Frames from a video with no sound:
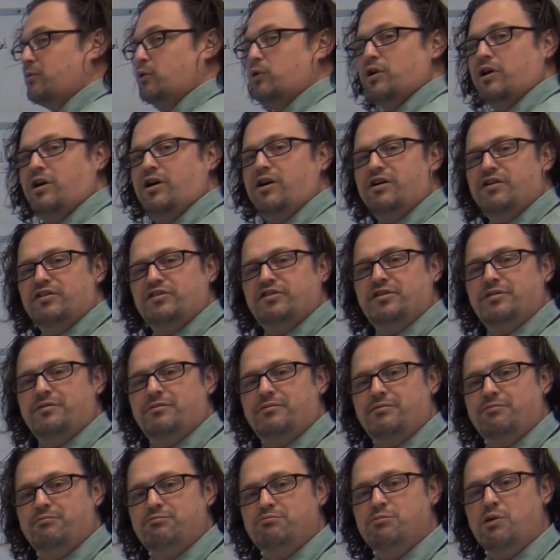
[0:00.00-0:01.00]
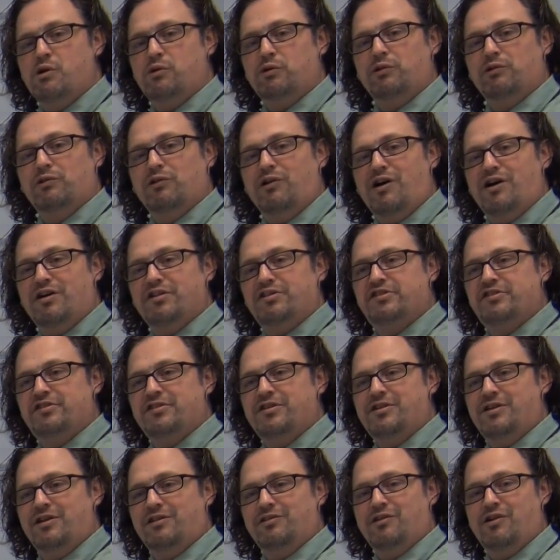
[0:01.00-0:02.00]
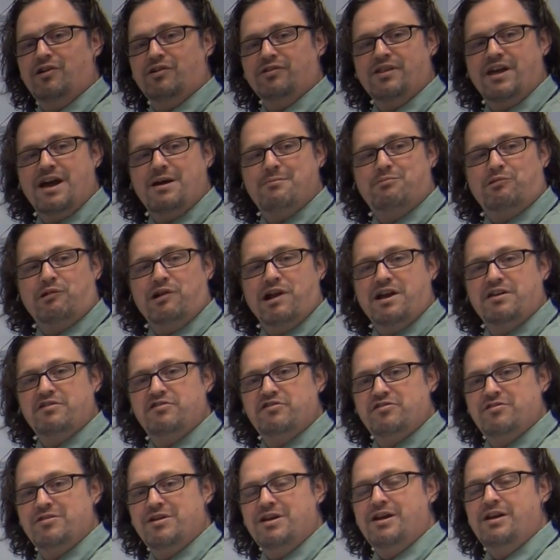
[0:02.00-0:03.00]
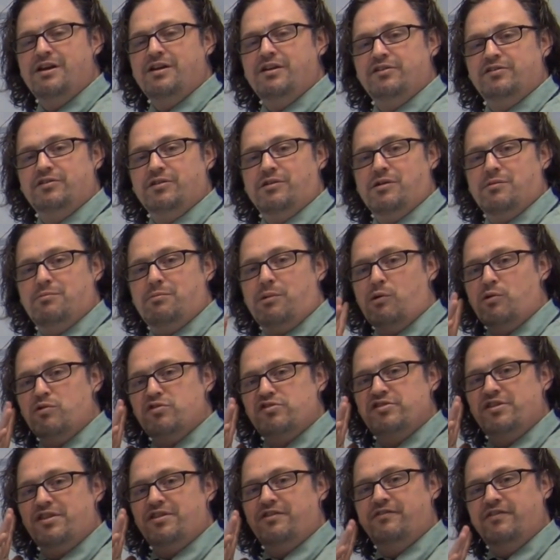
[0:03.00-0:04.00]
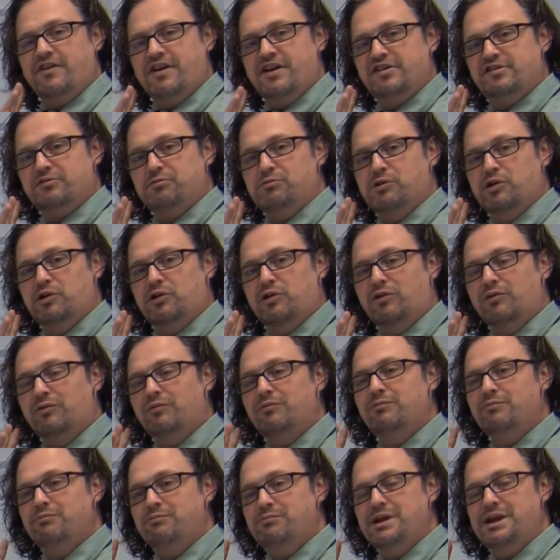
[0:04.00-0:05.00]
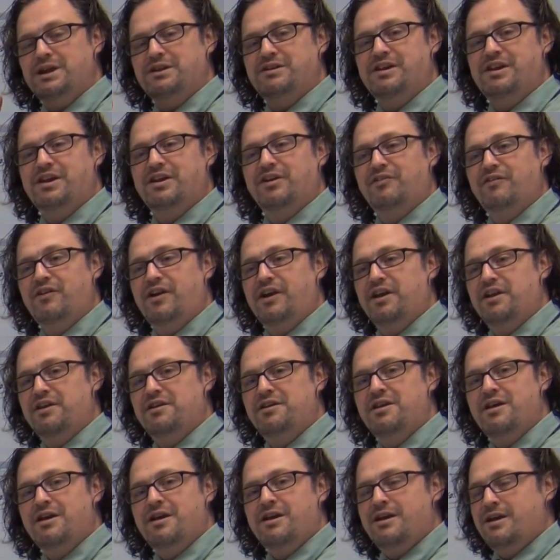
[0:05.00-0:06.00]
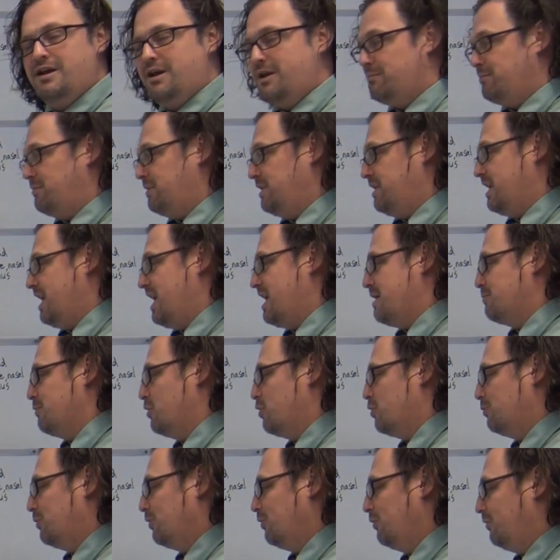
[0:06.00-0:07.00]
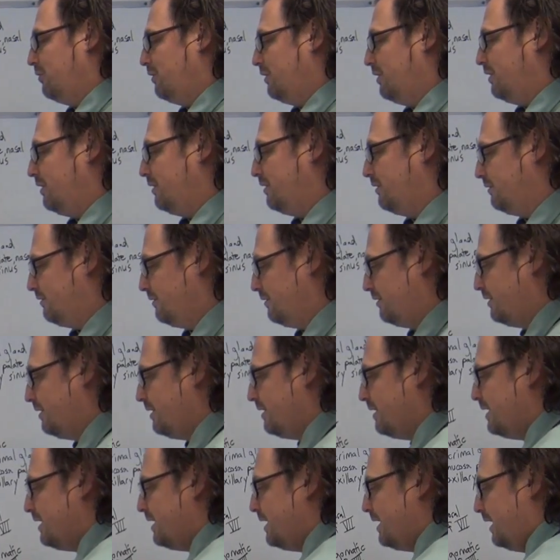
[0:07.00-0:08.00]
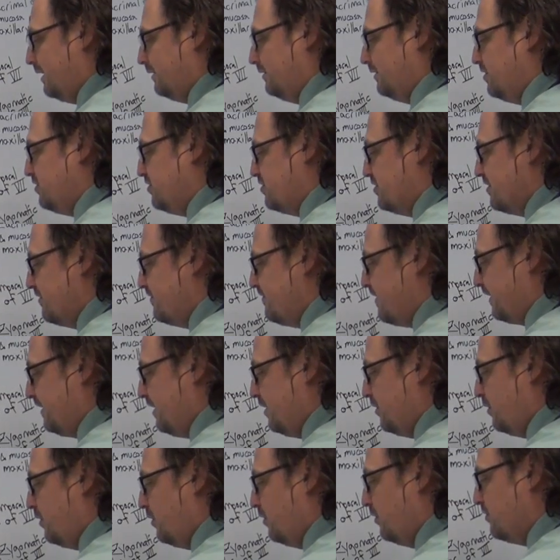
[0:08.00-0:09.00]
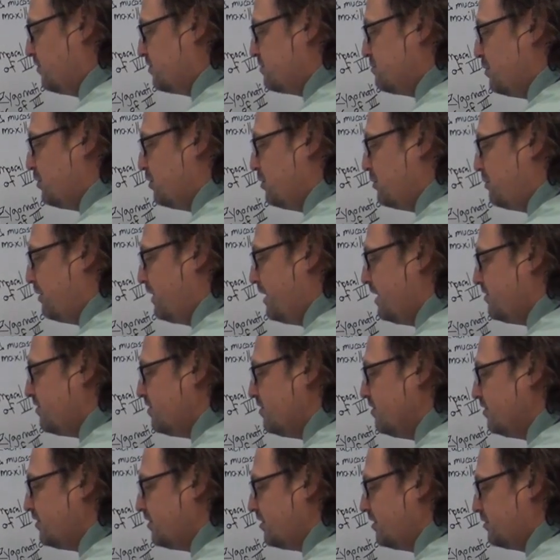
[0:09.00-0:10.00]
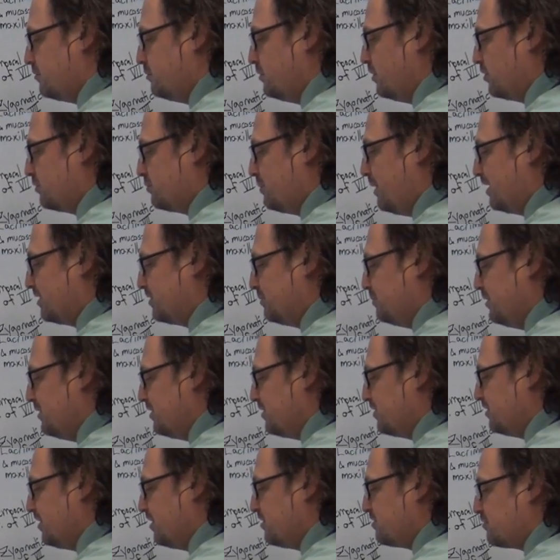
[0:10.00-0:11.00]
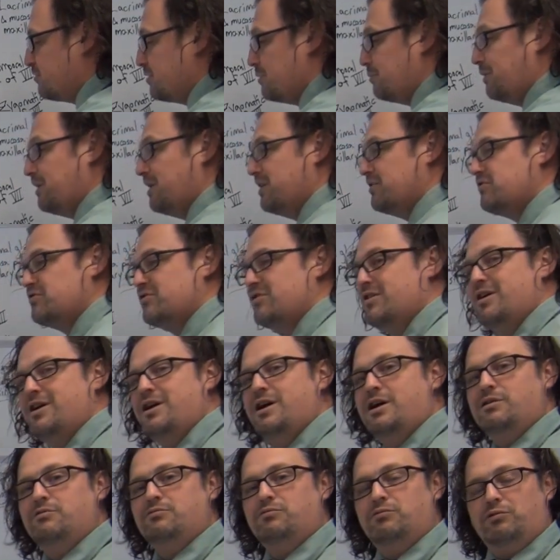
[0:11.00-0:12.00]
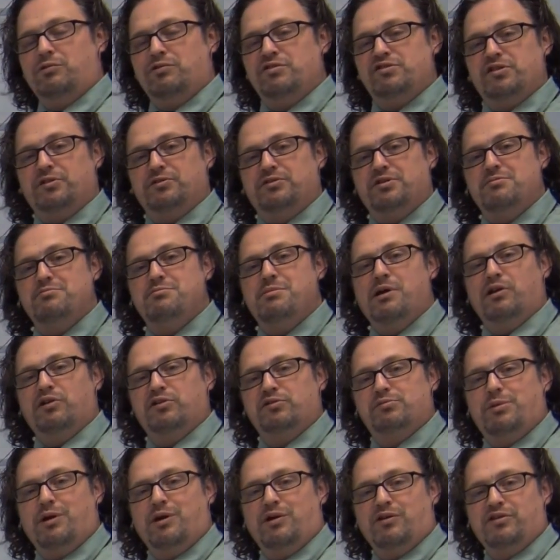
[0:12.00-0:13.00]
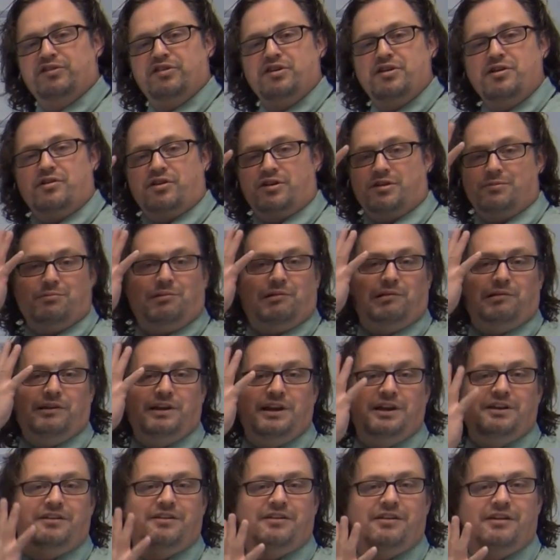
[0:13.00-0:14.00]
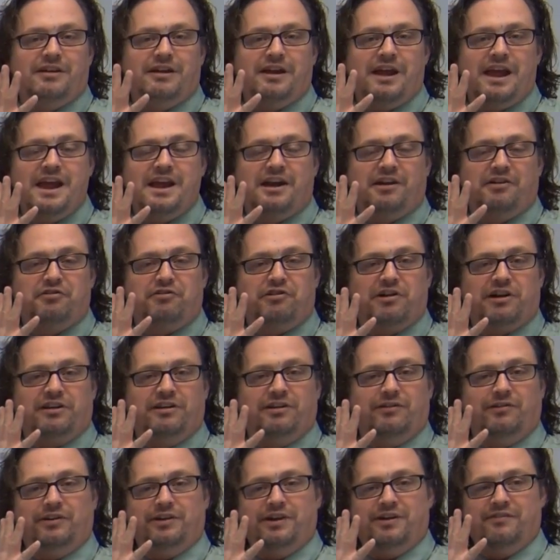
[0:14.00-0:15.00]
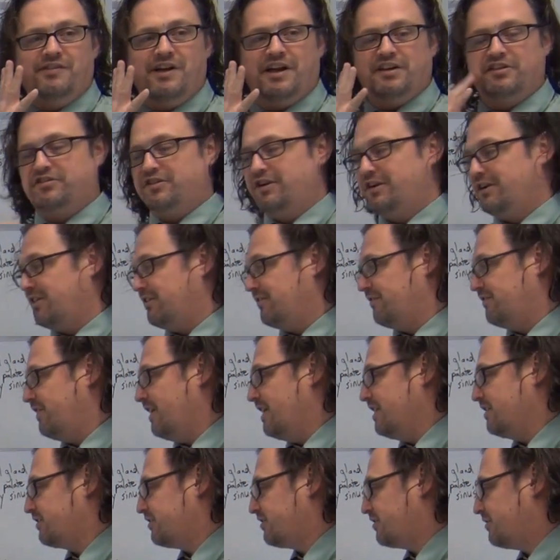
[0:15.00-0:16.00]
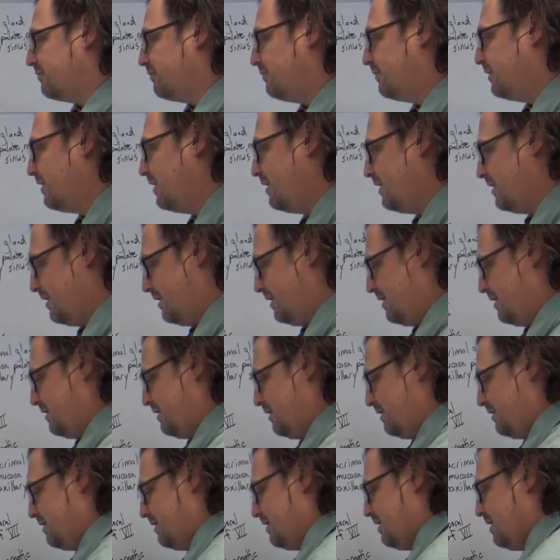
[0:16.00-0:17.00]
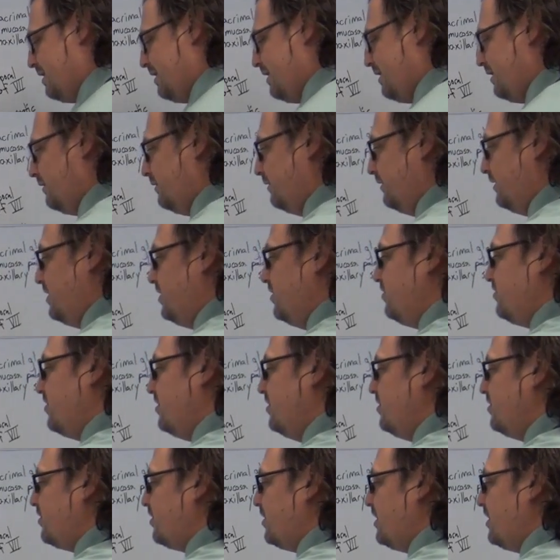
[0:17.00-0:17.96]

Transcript: cause motor loss along that branch. So a portion of the face will be deinnervated and be amobile. A lesion affecting all those motor branches, as well as possibly the sensory branch, will result in Bell's palsy, or complete acontractility of that side of the face. Lesions